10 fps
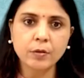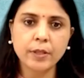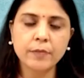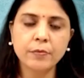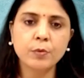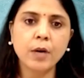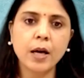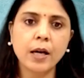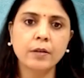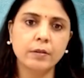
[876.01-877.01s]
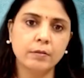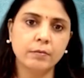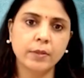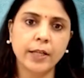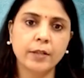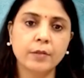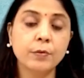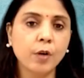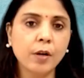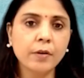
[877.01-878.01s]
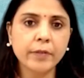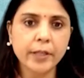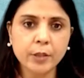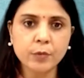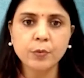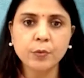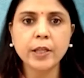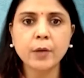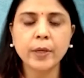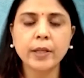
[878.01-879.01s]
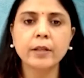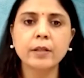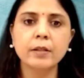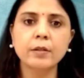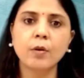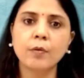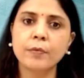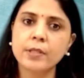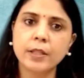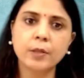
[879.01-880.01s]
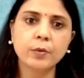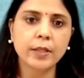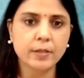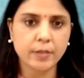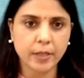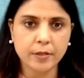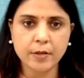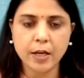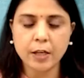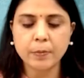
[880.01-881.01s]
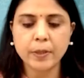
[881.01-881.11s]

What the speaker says: No? If you are kind of not ready to fully awaken, obviously you can stay trapped.